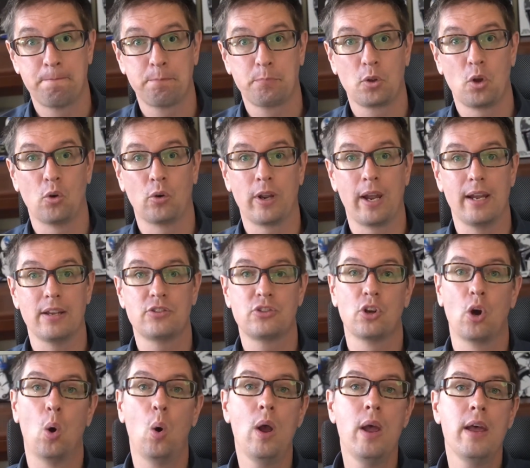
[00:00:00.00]
Okay,
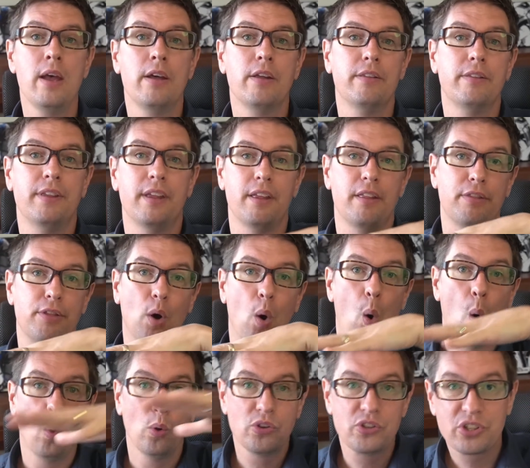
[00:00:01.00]
so the
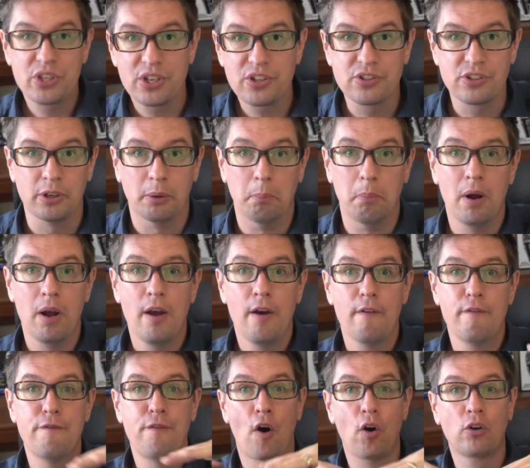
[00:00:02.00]
whole system
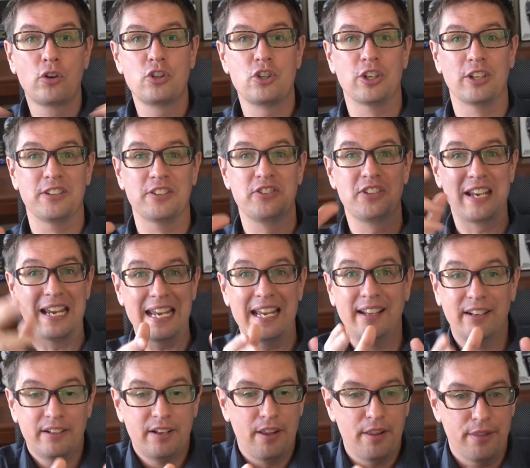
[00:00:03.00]
functions
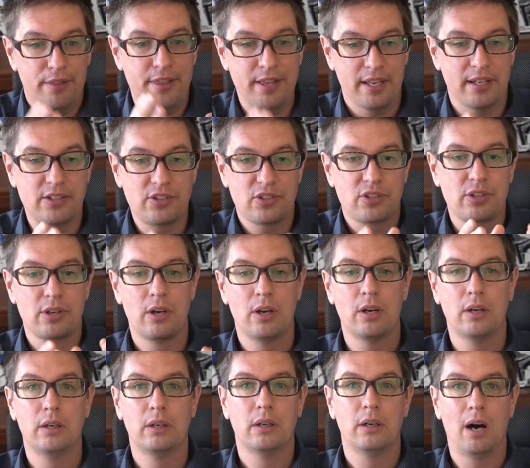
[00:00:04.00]
in this
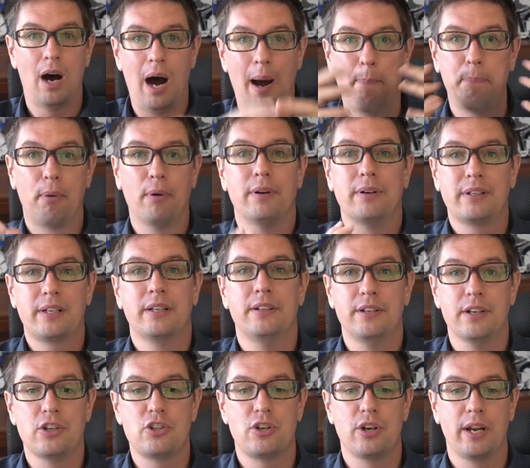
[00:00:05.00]
operant
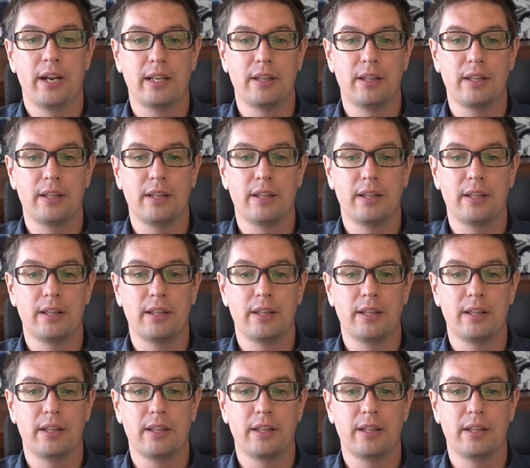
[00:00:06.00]
conditioning,